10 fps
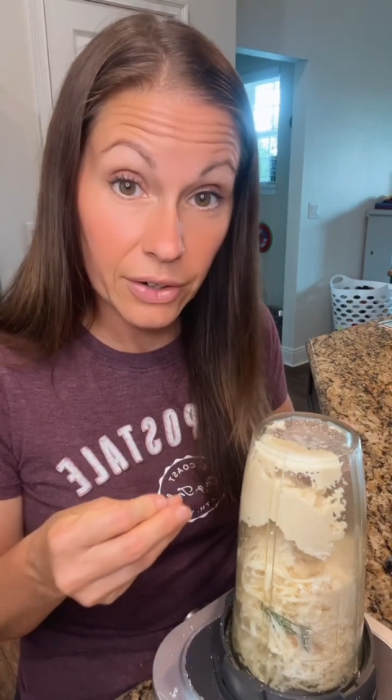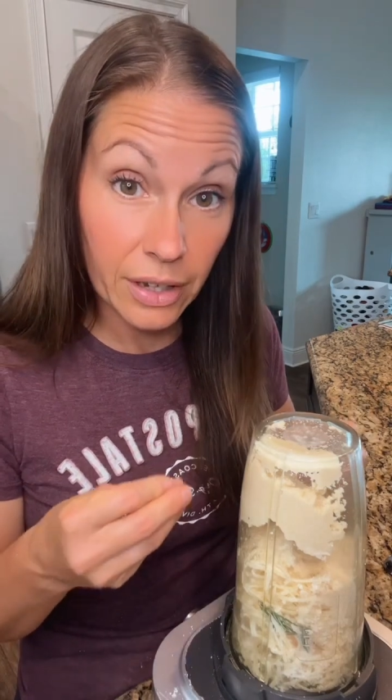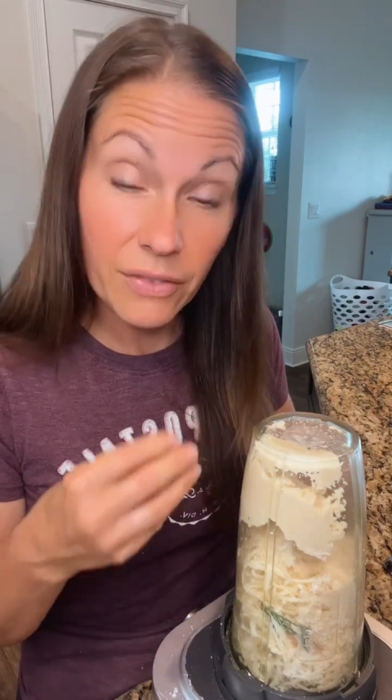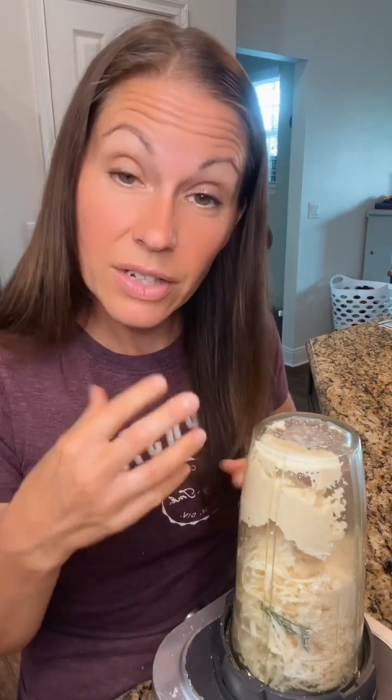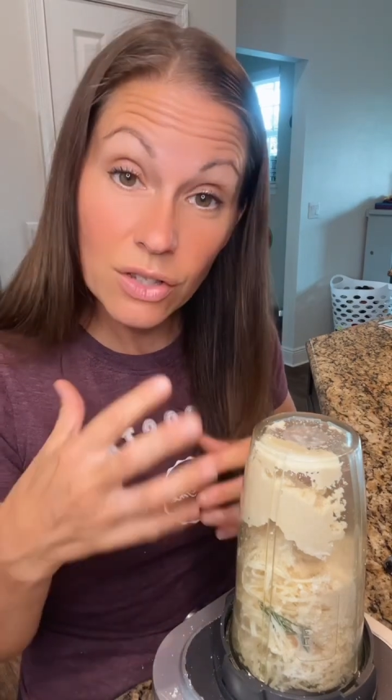
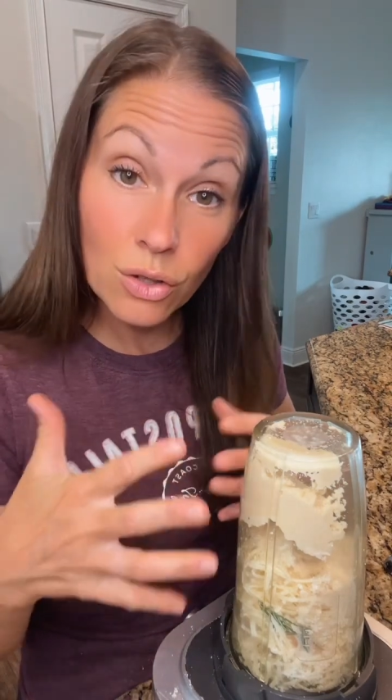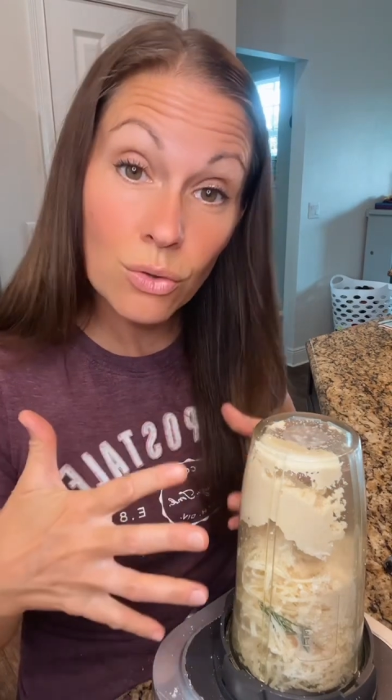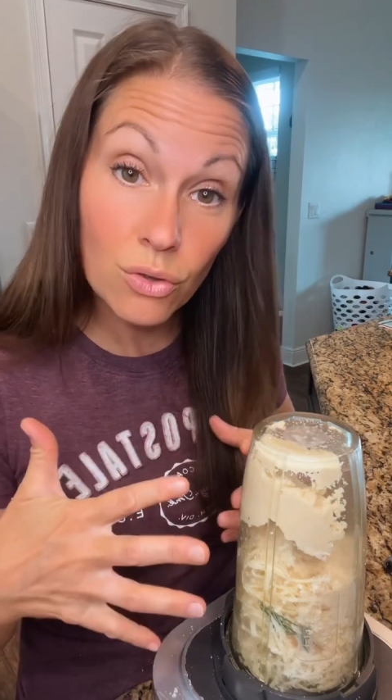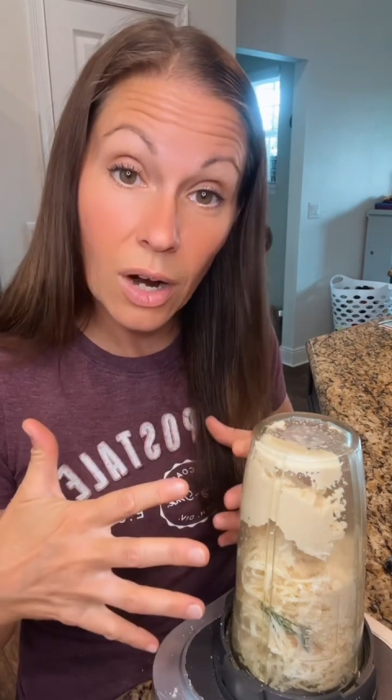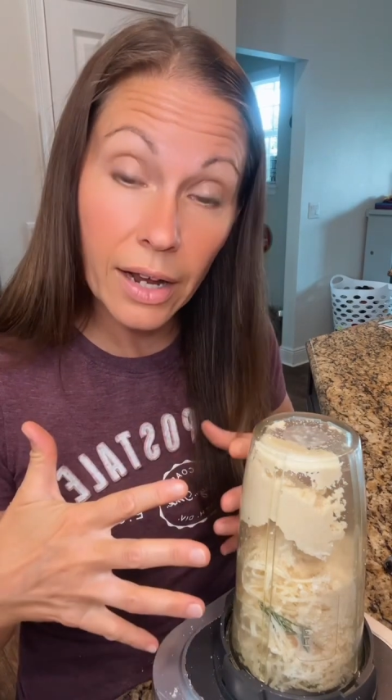If it's too
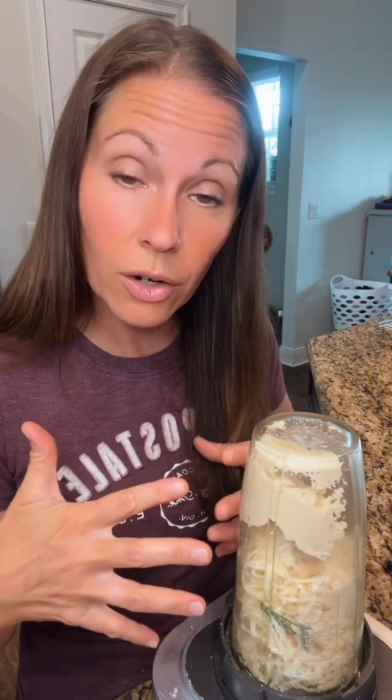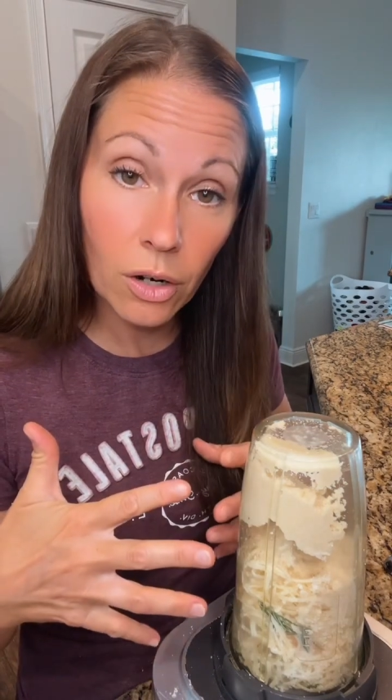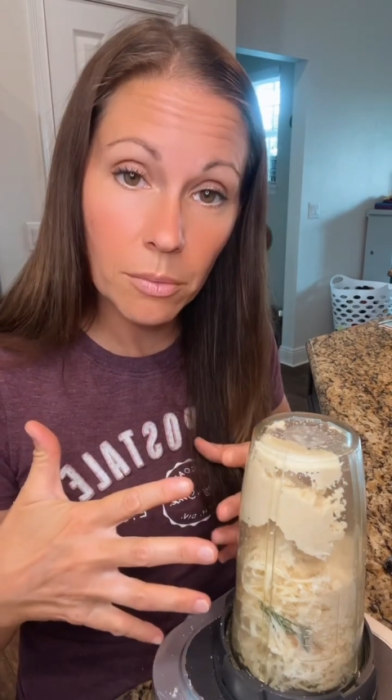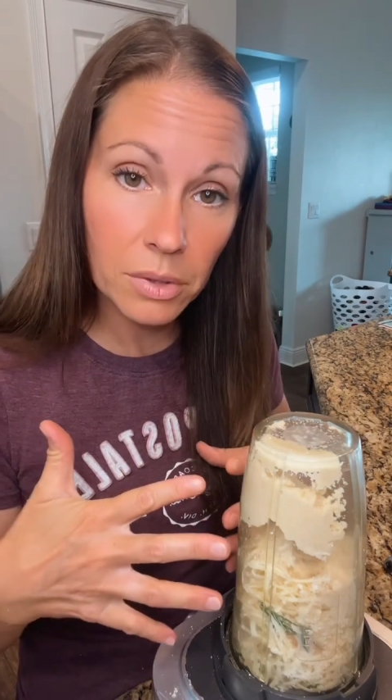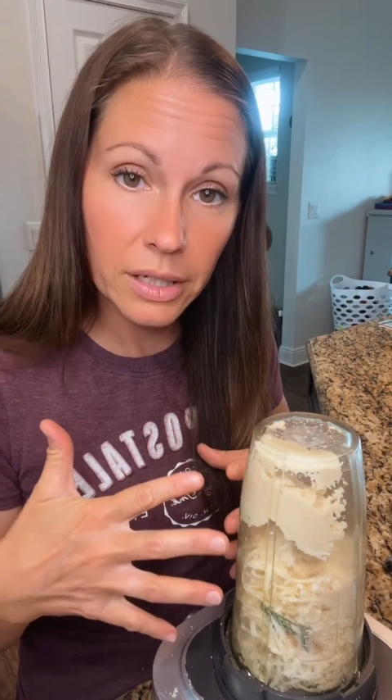dry and
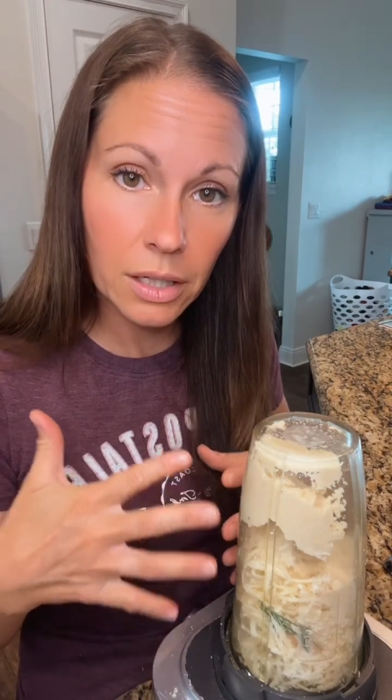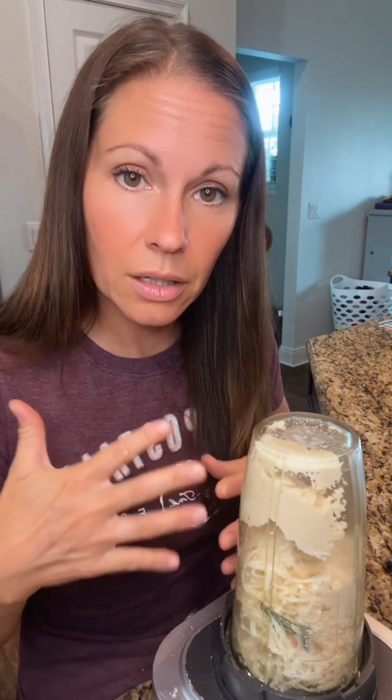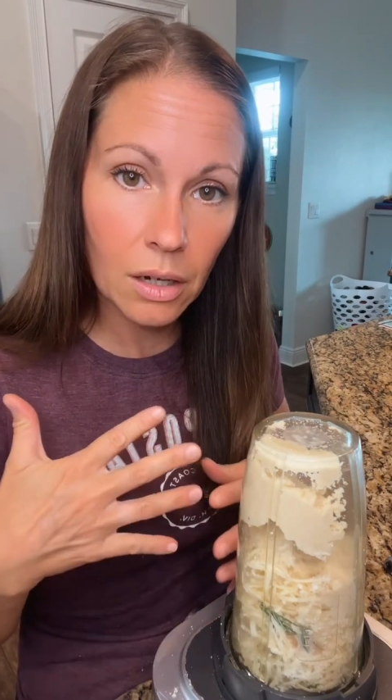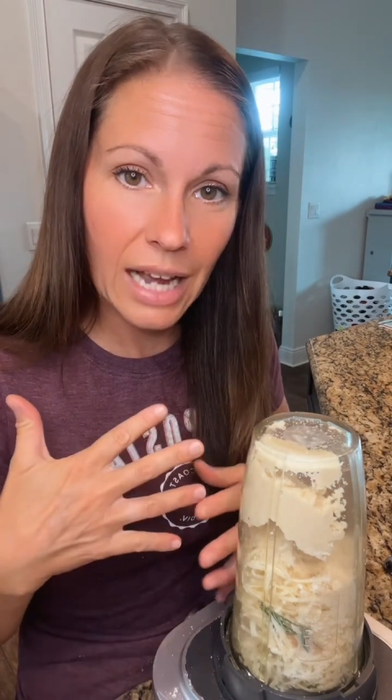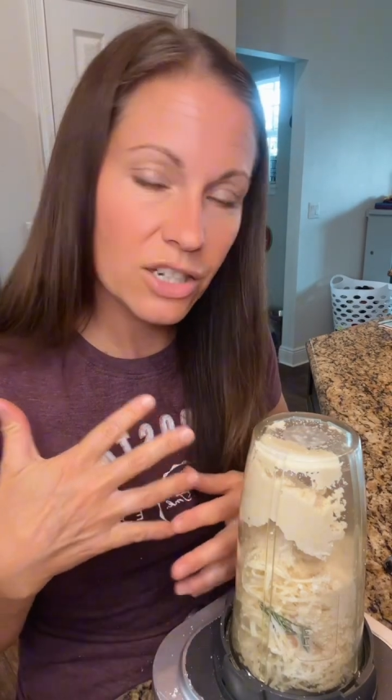
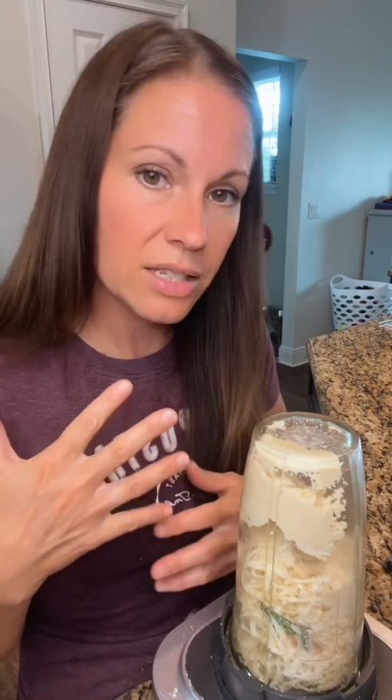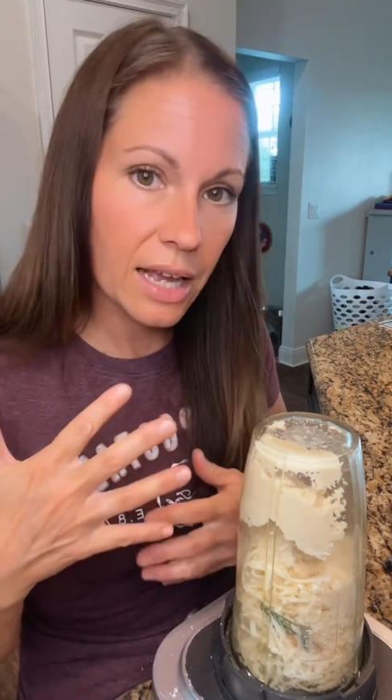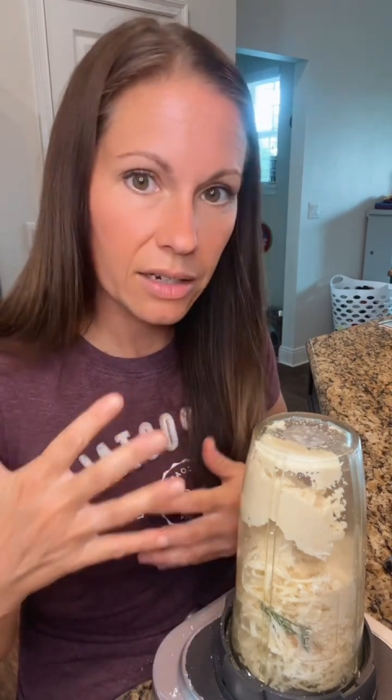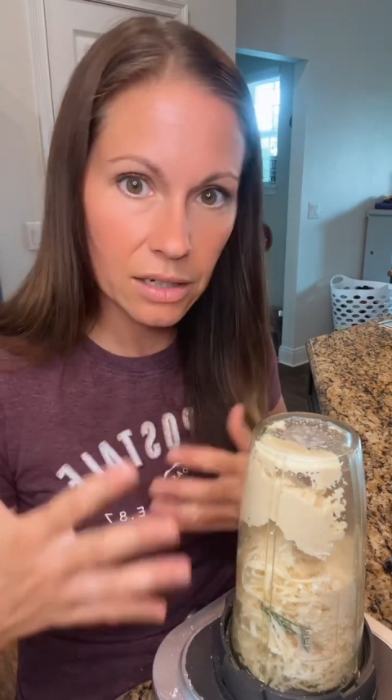crumbly, I just add